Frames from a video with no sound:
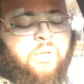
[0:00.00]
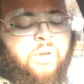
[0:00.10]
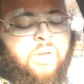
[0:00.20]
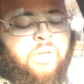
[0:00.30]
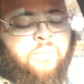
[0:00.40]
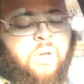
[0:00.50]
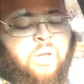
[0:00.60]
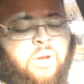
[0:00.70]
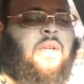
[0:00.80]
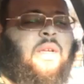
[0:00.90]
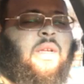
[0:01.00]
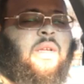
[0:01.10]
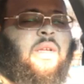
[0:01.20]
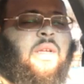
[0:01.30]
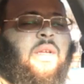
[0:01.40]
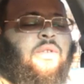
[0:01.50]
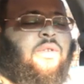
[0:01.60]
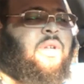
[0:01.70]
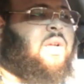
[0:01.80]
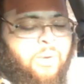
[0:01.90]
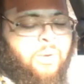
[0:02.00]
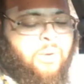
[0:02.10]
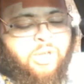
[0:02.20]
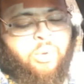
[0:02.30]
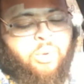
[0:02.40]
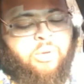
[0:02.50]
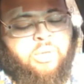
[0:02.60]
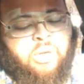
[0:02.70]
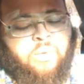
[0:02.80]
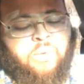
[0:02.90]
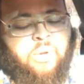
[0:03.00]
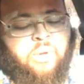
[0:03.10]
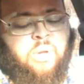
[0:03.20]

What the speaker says: So this is what, you know, this is the exhortation, what we're supposed to do.